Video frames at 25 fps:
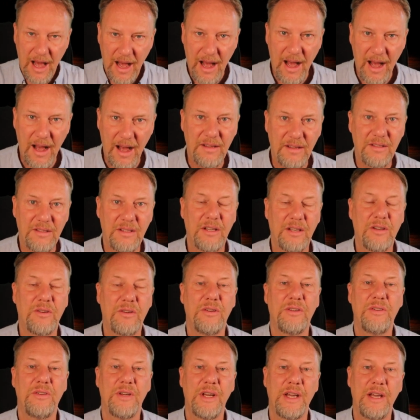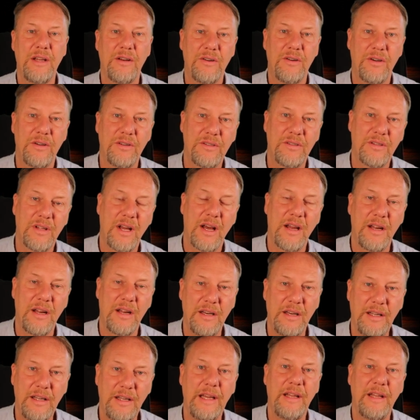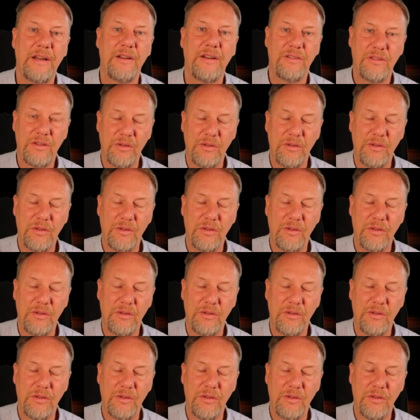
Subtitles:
has the containers that it needs